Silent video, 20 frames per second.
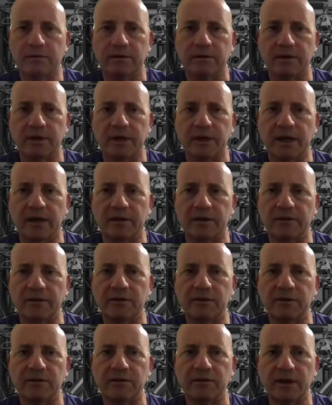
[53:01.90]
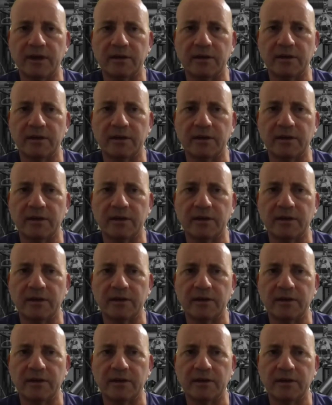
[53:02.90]
yeah, this is uh,
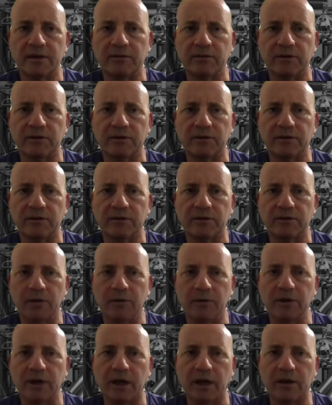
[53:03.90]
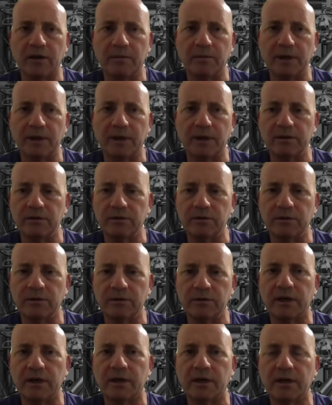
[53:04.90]
this is also well, I would recommend
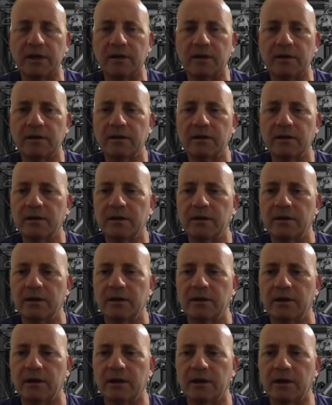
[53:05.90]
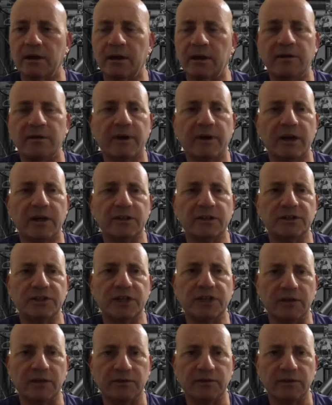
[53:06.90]
to uh, uh, leverage
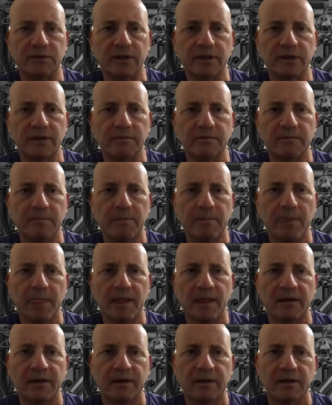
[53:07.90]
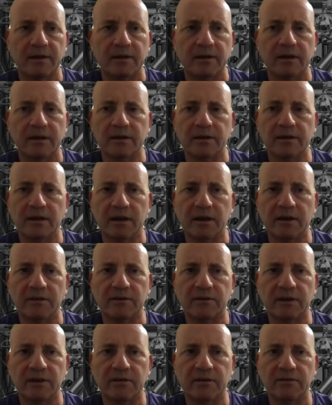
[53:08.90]
JSONAR. It
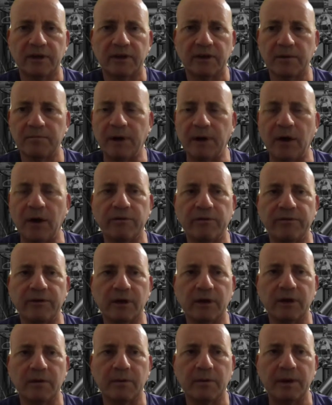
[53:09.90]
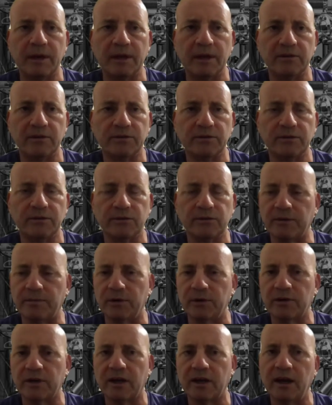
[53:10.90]
has uh, very powerful capabilities to
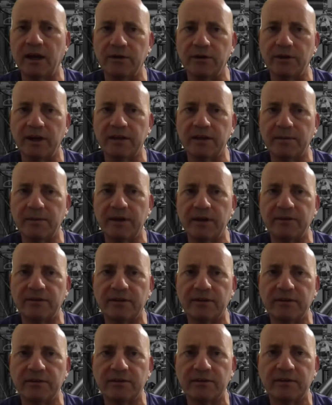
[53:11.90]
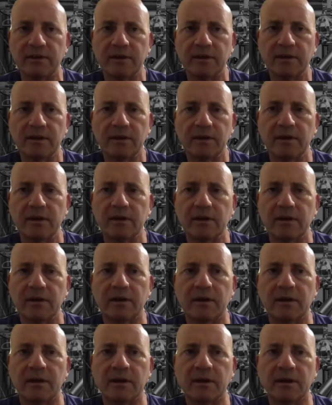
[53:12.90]
support cloud databases,
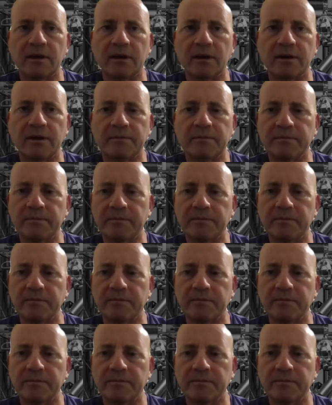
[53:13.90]
um,